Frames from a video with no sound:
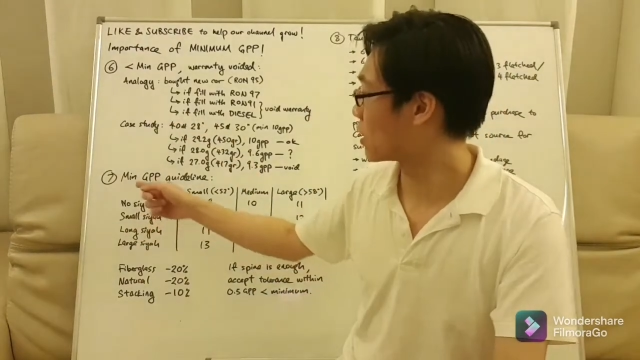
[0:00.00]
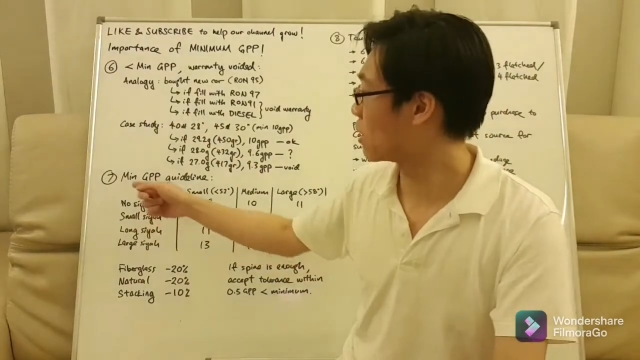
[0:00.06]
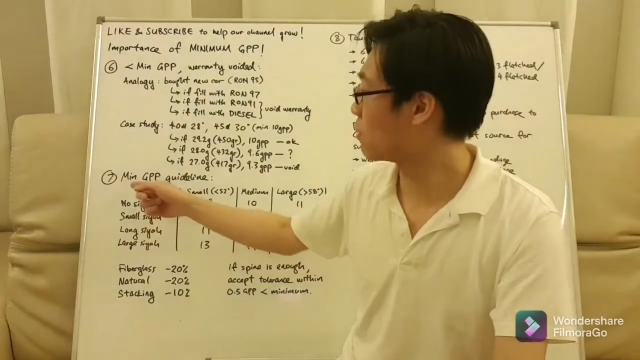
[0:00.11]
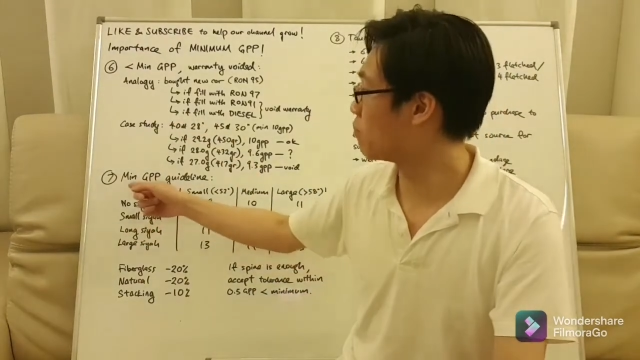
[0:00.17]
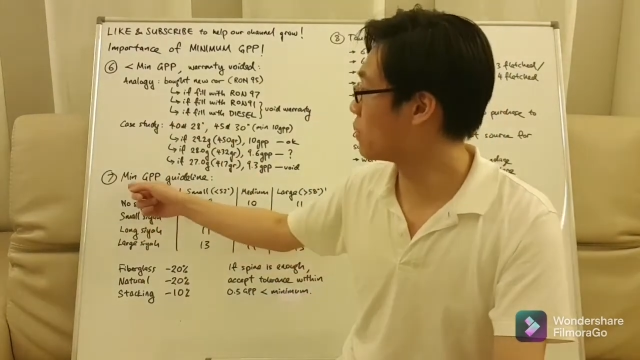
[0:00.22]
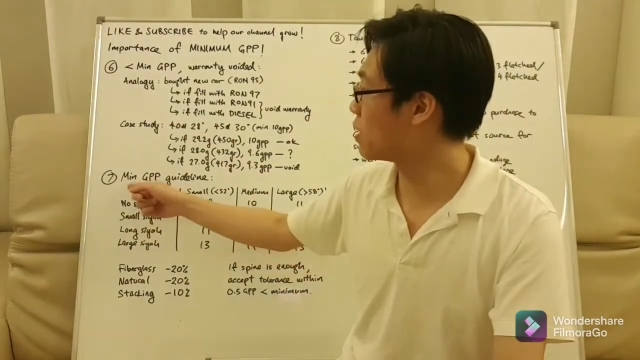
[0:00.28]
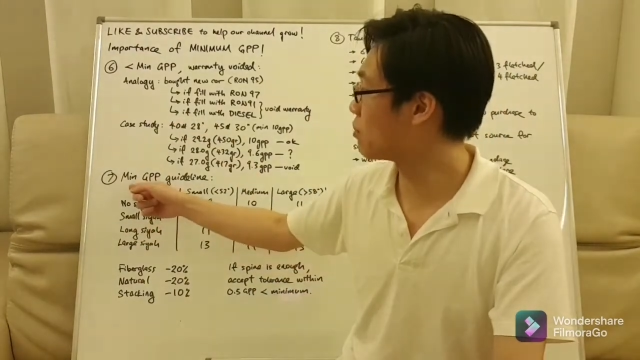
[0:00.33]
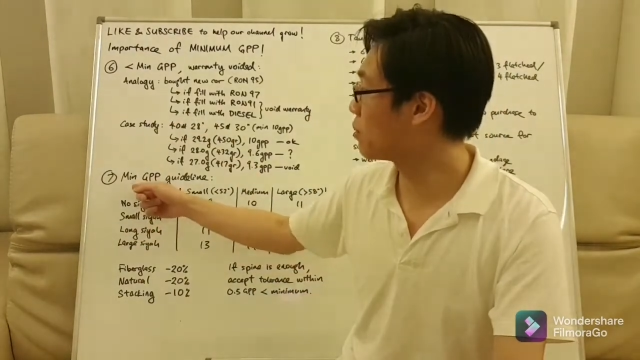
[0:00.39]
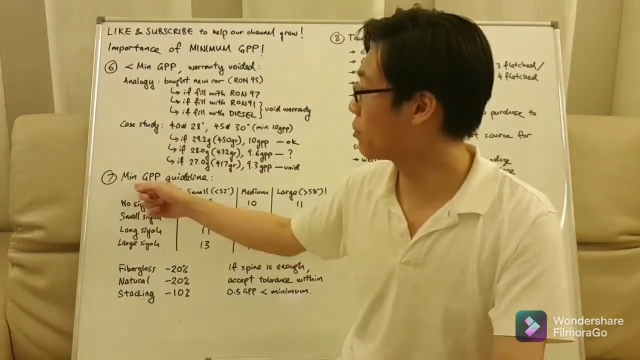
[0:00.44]

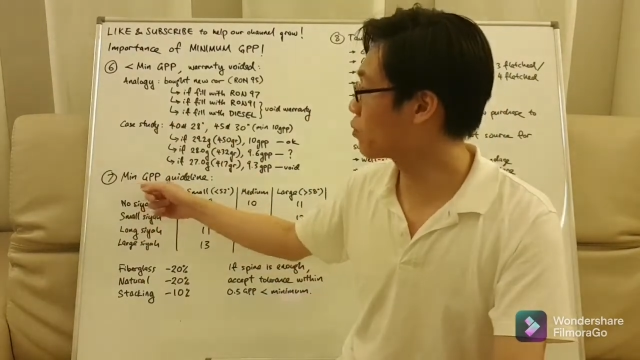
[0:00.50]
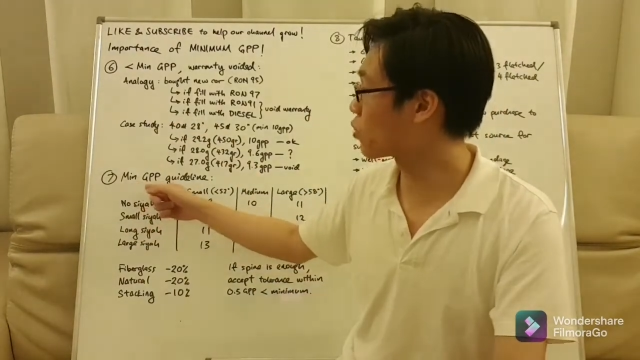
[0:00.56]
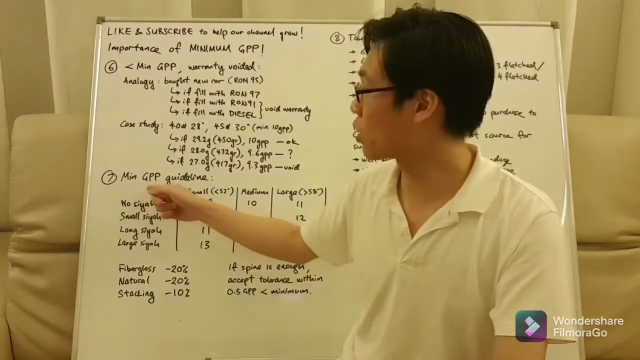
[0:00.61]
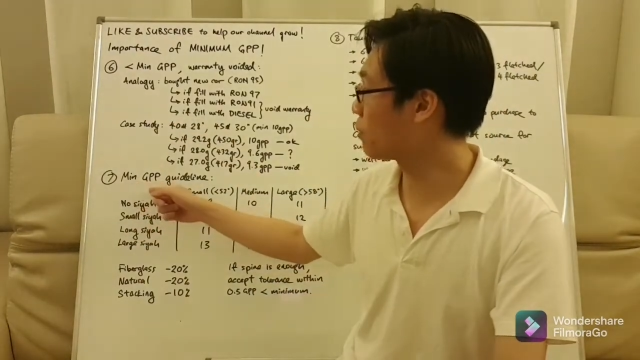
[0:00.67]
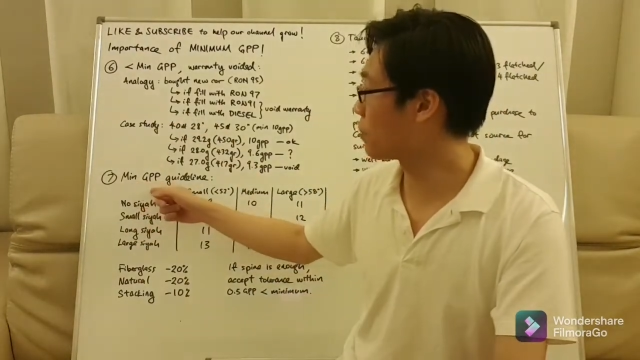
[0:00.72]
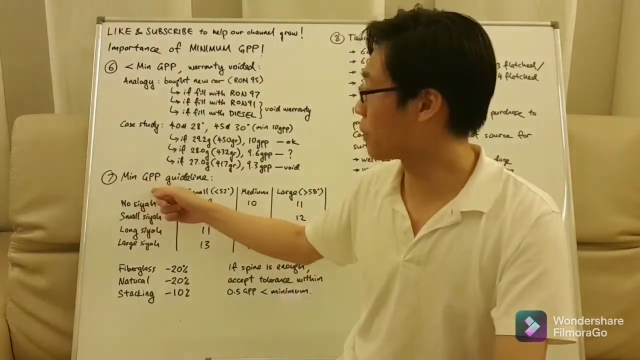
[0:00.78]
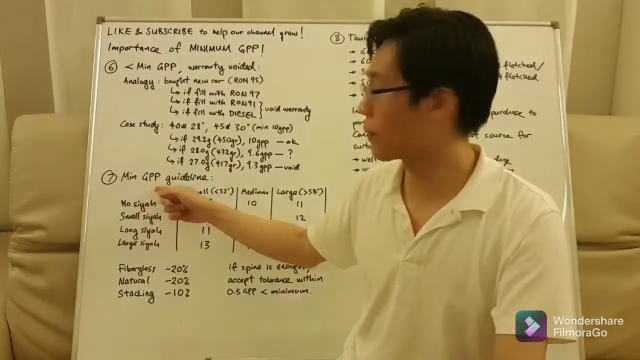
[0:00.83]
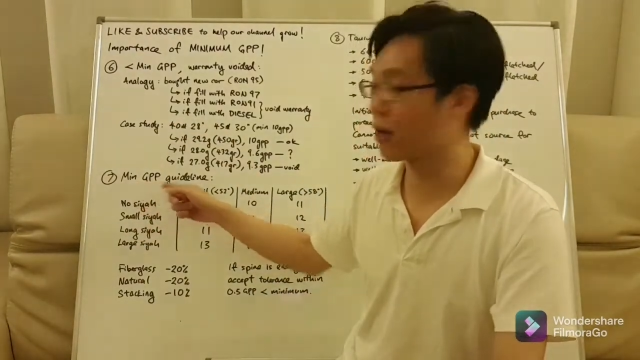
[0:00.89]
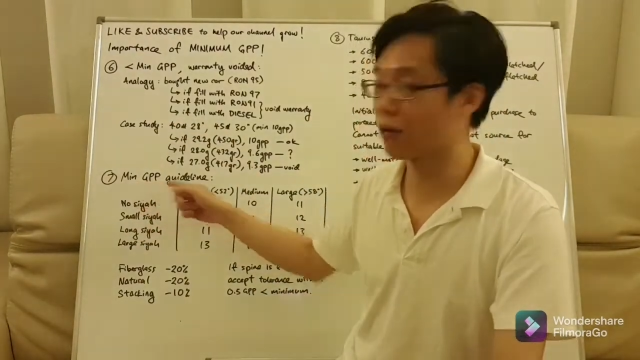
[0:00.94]
the minimum
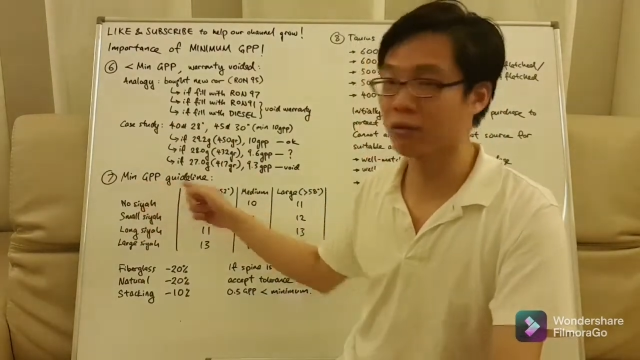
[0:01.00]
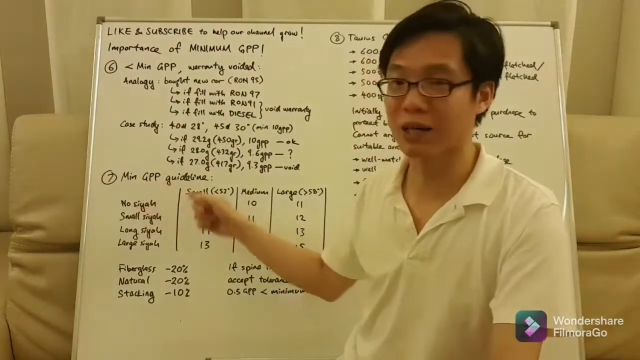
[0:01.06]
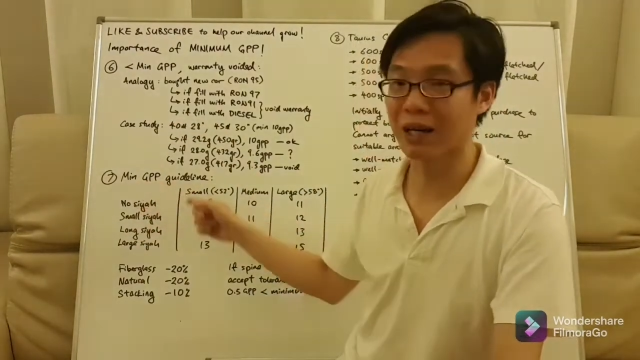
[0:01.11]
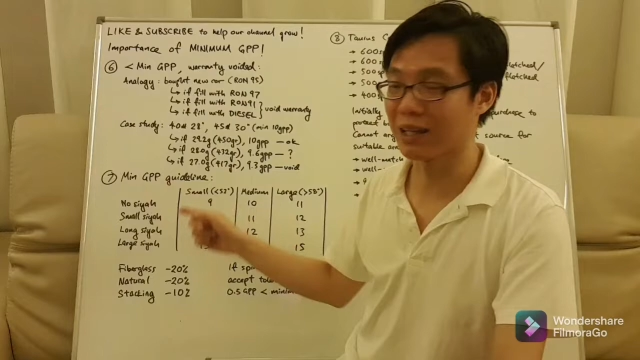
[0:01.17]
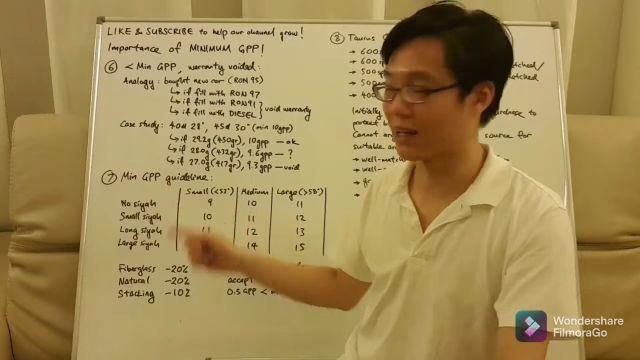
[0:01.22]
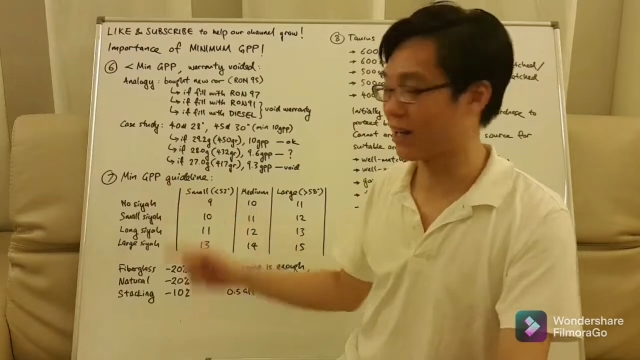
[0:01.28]
grain per pound